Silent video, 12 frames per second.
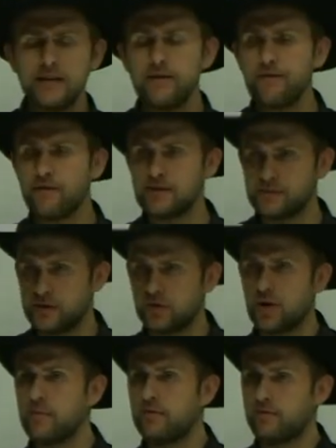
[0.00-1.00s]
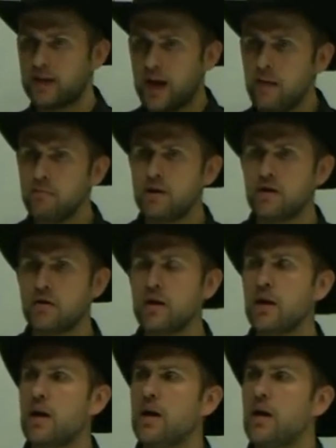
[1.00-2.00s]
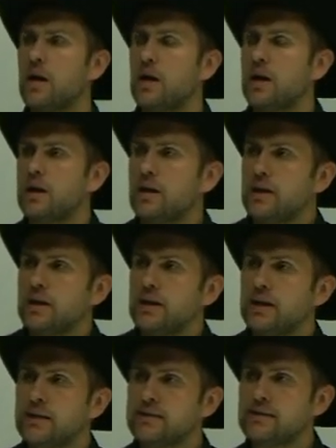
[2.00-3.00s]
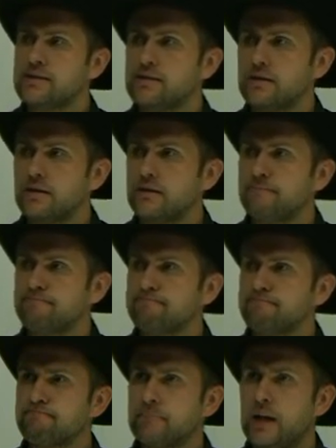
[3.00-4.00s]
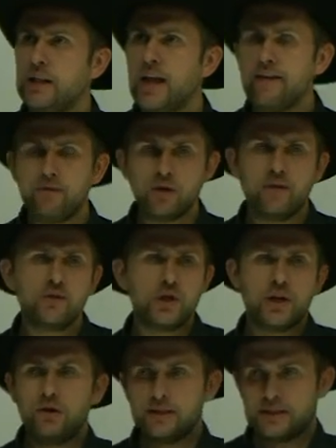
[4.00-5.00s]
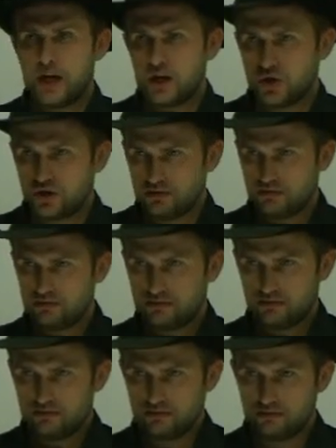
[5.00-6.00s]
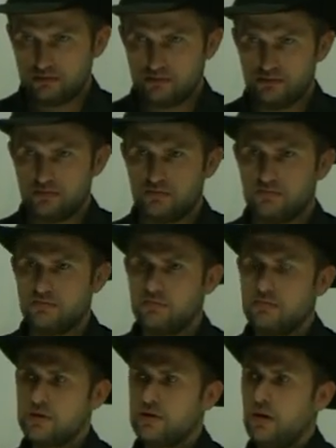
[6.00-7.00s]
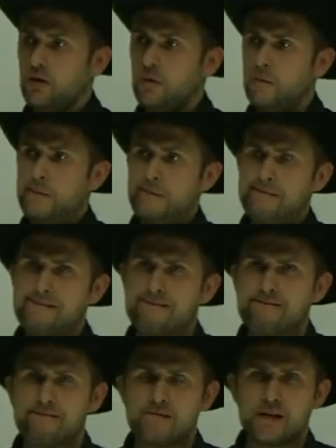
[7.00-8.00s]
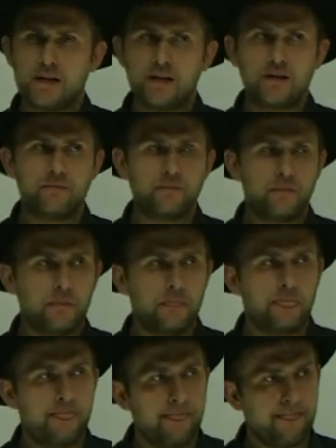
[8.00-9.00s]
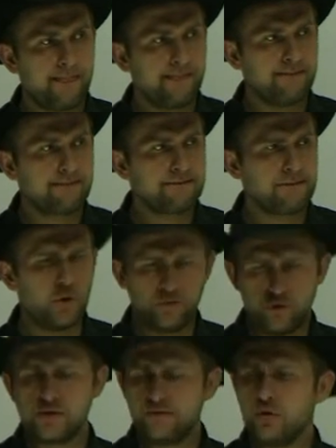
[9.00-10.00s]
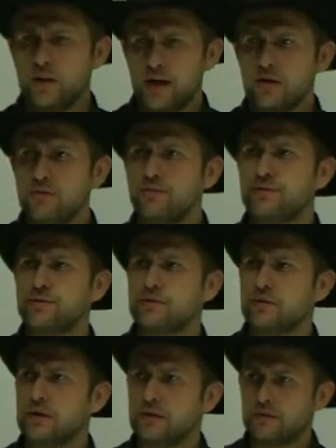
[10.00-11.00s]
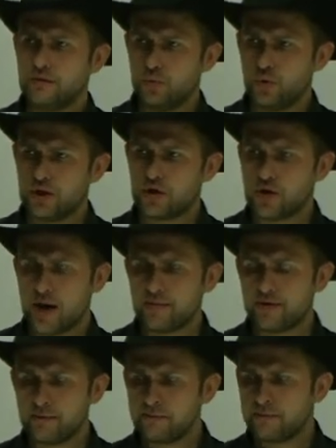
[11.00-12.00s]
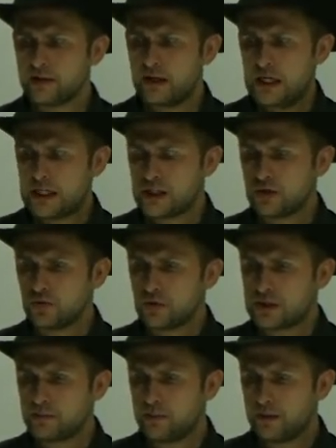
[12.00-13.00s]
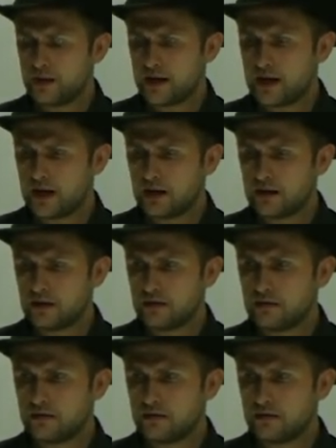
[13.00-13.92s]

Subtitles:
The main difference between grammar and vocabulary is a level of generalization. So, well, first of all, I use the word grammar to express,